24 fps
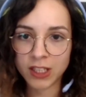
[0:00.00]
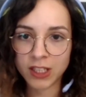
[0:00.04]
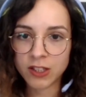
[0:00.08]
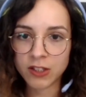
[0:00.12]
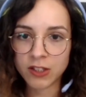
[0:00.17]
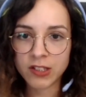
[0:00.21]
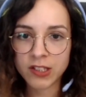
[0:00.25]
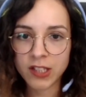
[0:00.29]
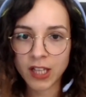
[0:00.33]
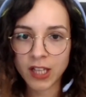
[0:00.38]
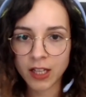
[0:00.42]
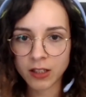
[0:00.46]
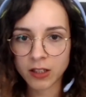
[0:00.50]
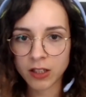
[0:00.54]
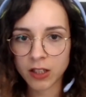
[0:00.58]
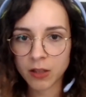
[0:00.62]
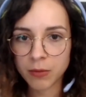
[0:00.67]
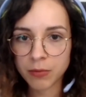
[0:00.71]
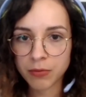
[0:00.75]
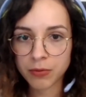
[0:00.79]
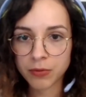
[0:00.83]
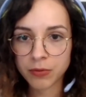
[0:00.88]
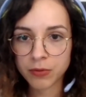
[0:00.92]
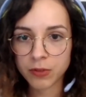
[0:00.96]
to stand
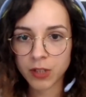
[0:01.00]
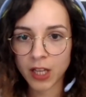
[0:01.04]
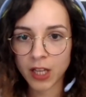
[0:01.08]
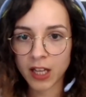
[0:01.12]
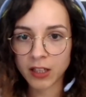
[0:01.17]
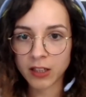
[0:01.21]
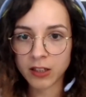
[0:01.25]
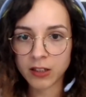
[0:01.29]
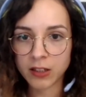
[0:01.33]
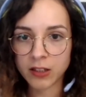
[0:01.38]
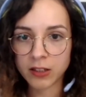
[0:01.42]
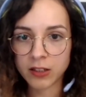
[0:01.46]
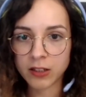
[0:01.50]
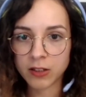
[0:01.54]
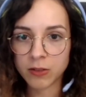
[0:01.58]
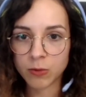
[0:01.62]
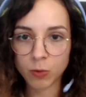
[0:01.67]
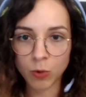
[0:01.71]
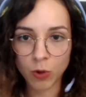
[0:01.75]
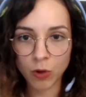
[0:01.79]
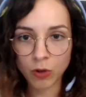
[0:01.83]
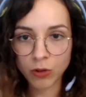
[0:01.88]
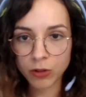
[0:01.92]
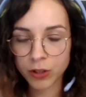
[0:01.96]
up and
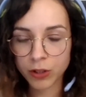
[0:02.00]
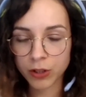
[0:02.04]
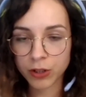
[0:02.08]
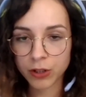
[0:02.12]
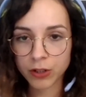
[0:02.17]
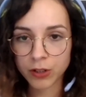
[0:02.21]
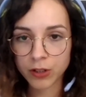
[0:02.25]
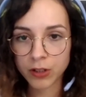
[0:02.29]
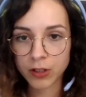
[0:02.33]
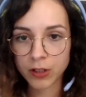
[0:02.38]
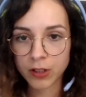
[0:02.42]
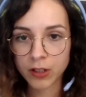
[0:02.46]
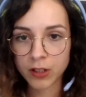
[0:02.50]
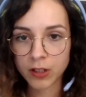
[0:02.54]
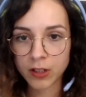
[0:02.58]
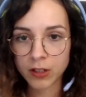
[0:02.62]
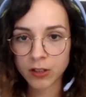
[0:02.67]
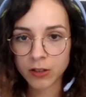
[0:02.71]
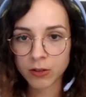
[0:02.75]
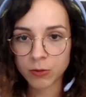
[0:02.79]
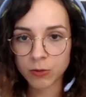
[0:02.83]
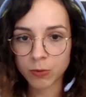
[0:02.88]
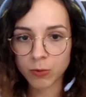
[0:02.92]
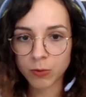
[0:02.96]
walk
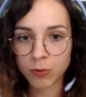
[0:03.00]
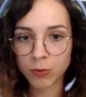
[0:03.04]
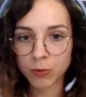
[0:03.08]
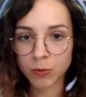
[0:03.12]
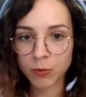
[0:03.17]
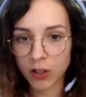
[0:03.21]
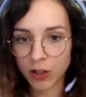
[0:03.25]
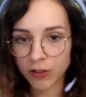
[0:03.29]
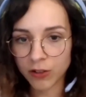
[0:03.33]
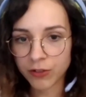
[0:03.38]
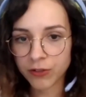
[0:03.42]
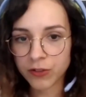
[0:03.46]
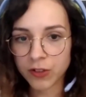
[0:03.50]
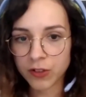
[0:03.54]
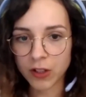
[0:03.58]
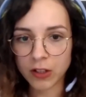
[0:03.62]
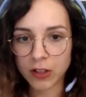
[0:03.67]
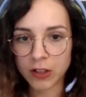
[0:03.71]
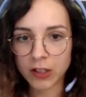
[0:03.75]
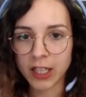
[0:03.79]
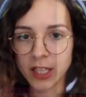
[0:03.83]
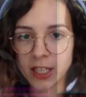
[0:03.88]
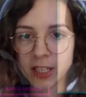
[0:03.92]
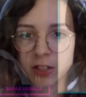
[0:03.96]
really often. Like